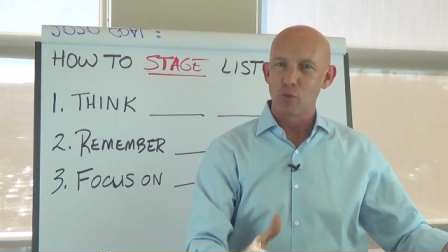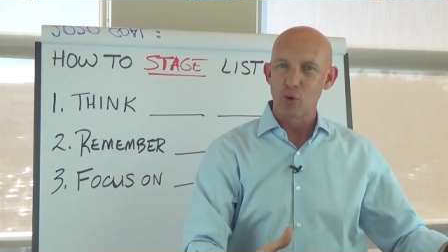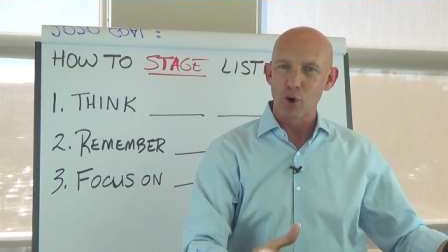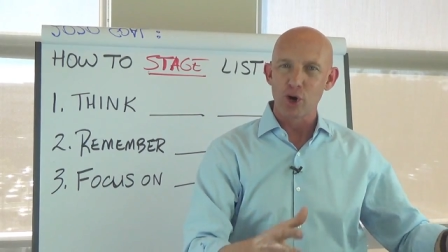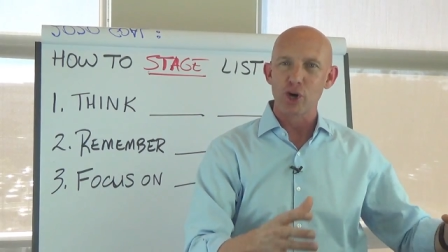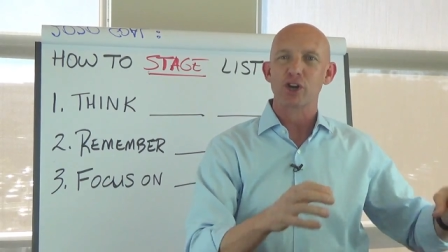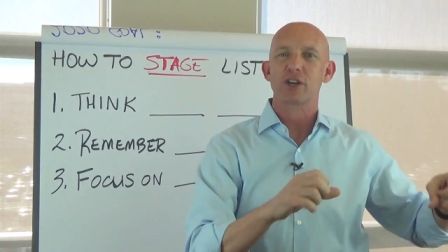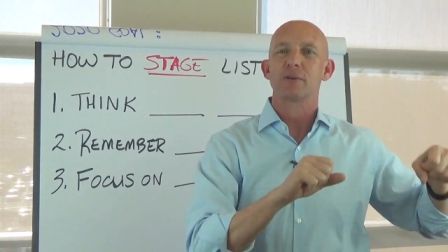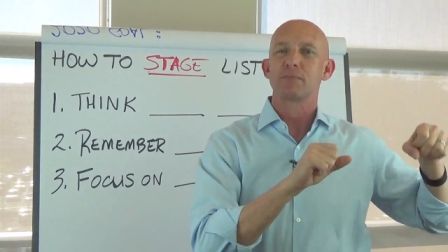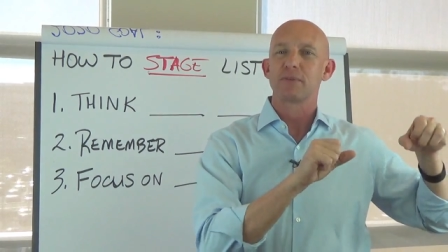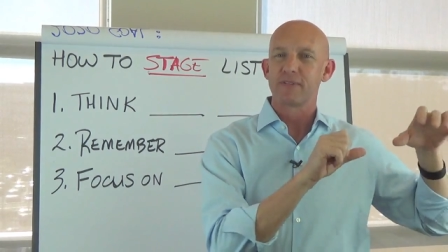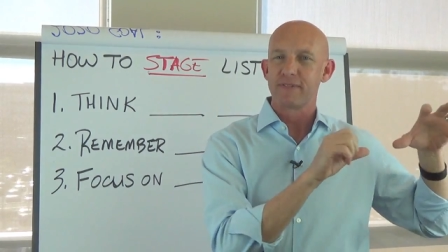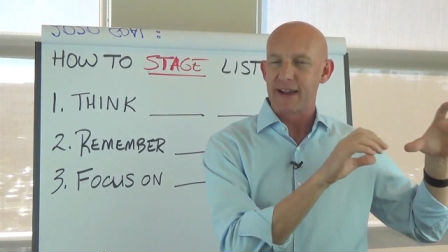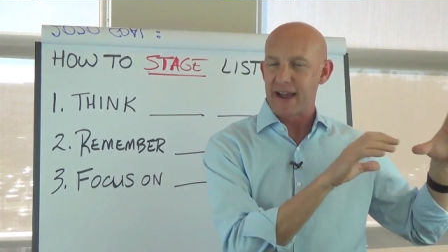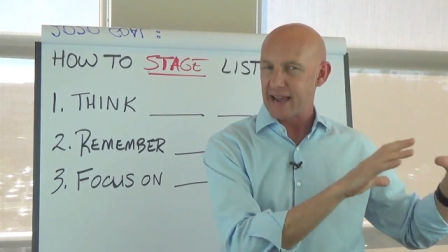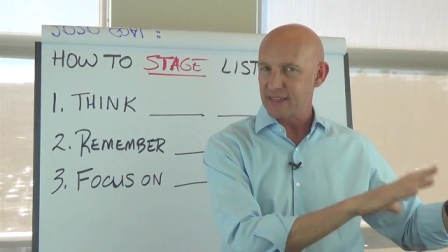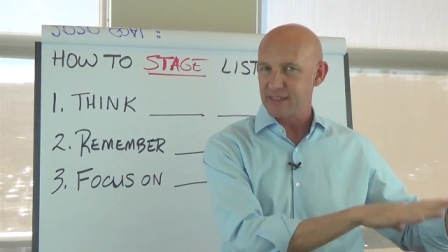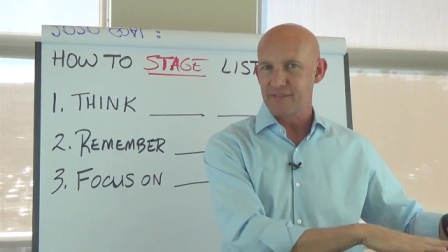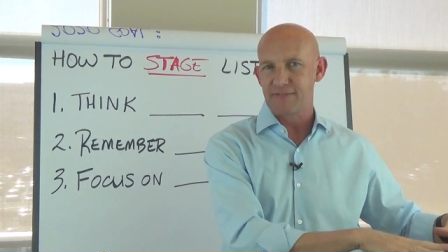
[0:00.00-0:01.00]
work and
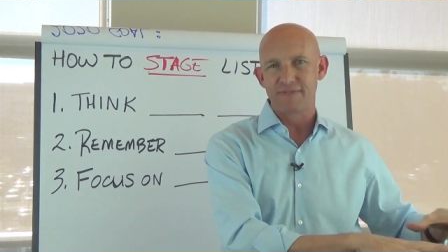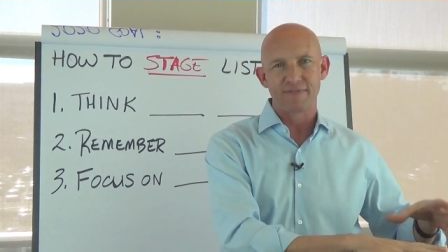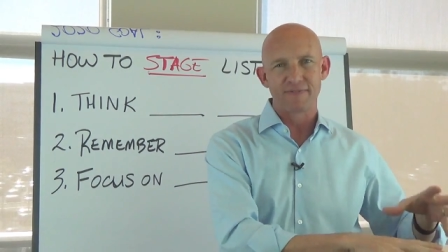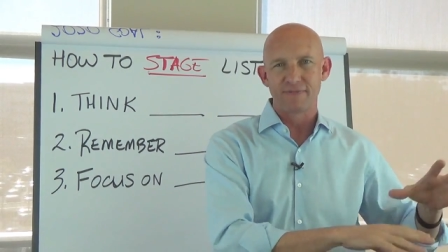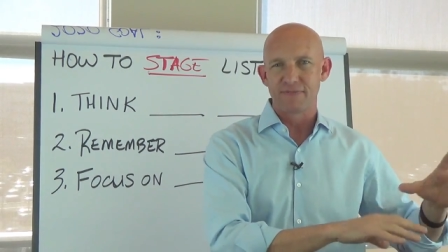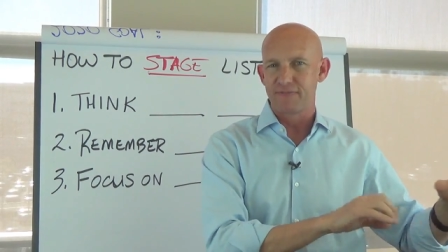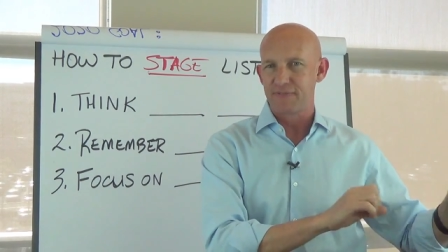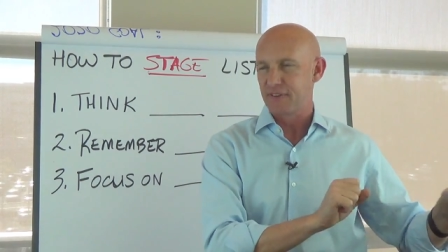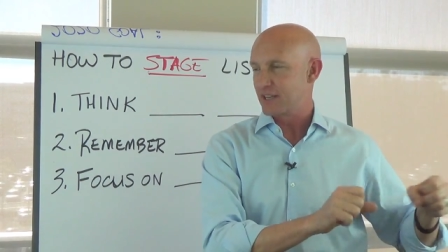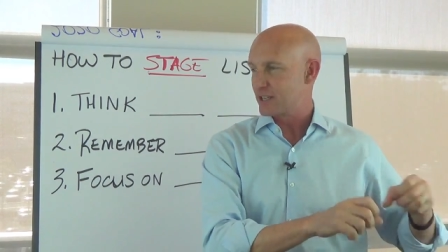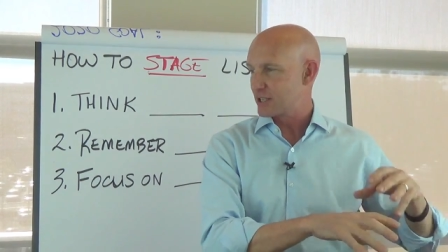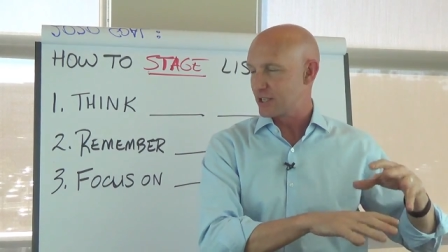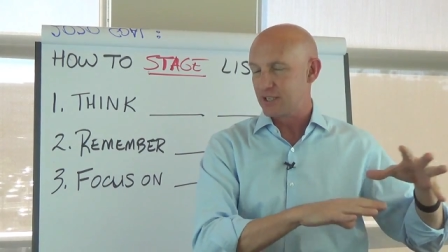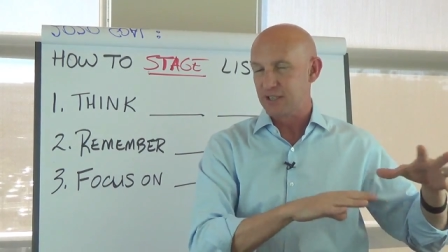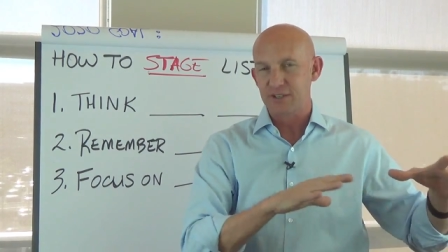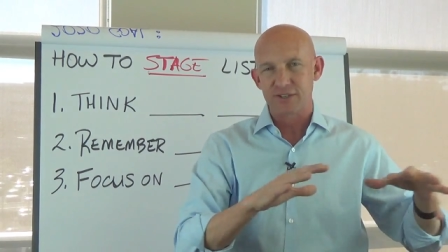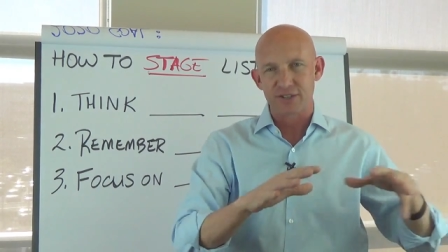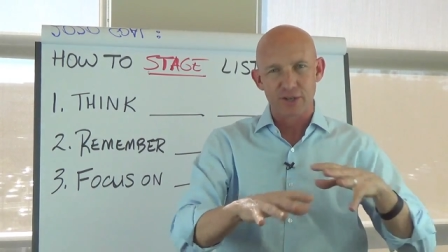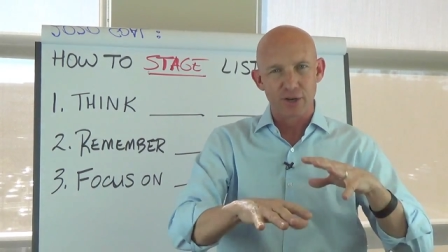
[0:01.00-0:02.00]
provide the
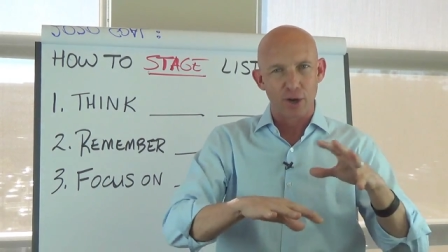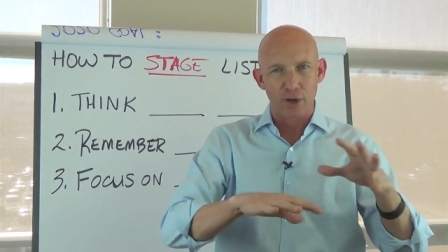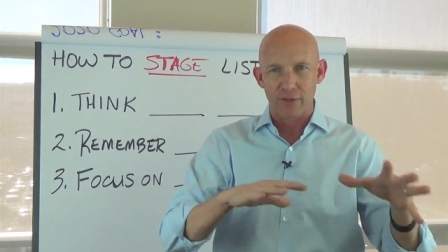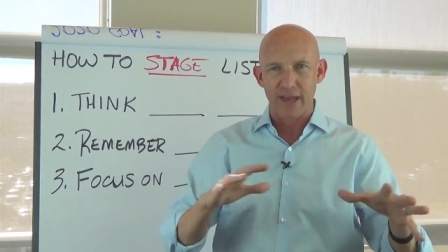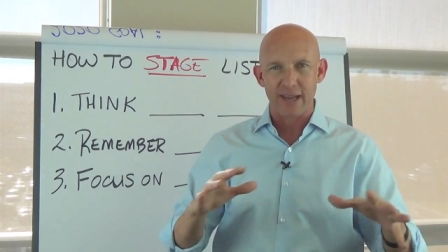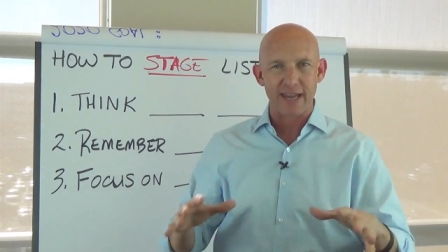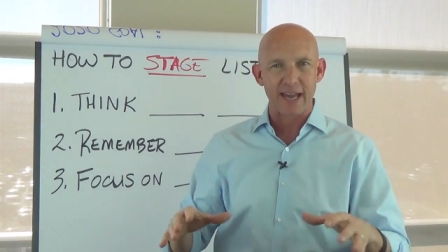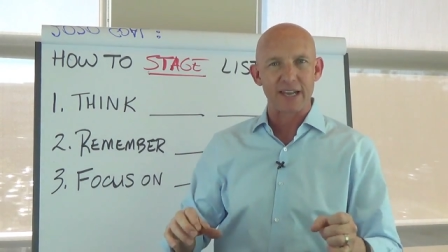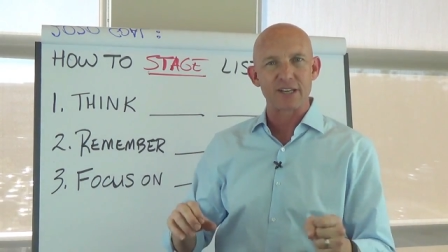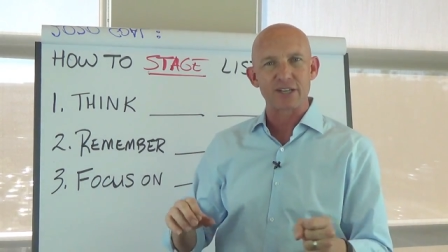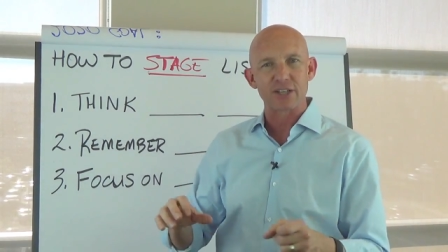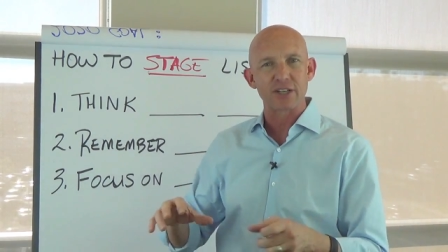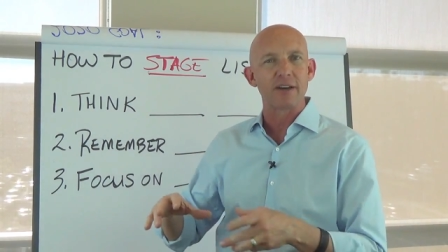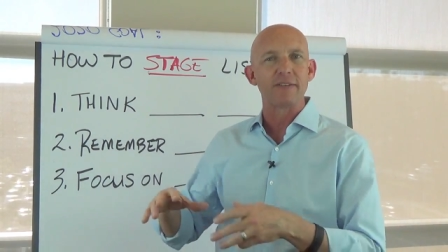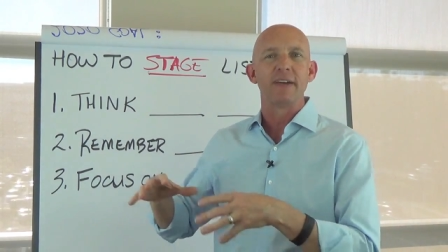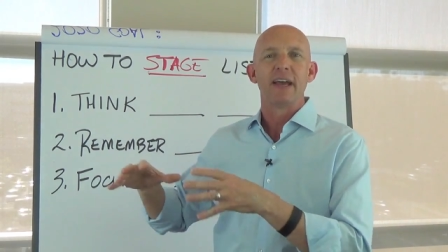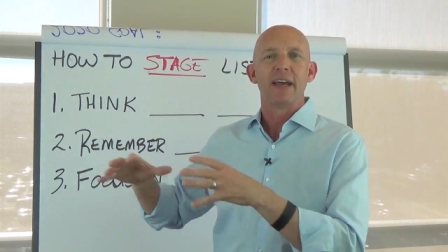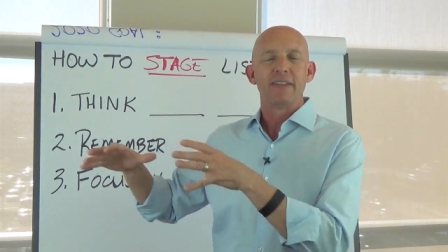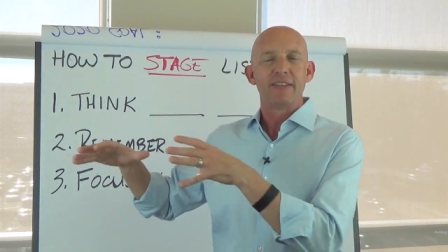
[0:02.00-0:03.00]
fixes and all that kind of
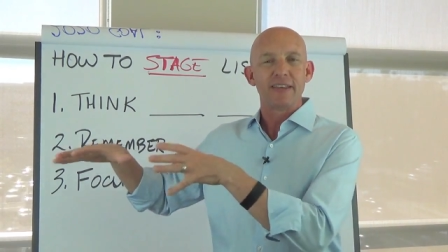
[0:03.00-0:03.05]
stuff,